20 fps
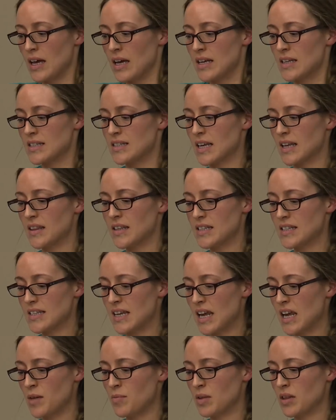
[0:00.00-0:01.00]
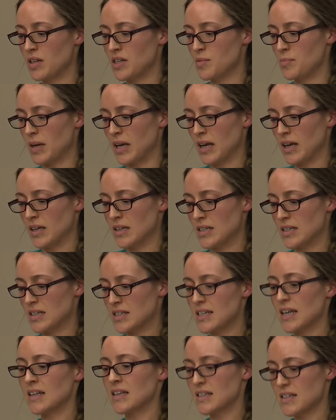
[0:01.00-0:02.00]
said in
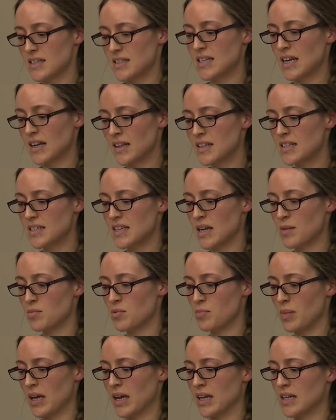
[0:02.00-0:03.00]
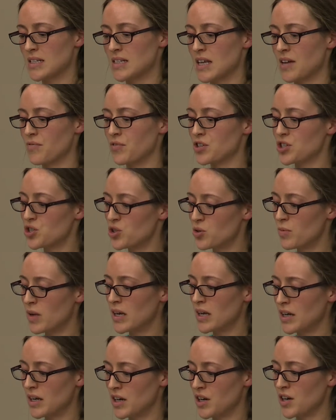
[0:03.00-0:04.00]
the same debates that for too
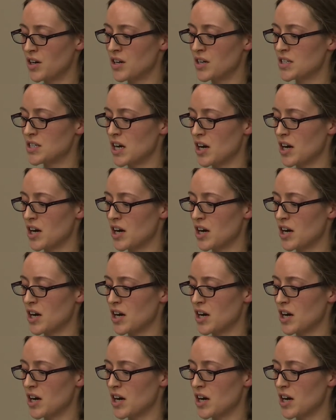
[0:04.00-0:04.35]
many years,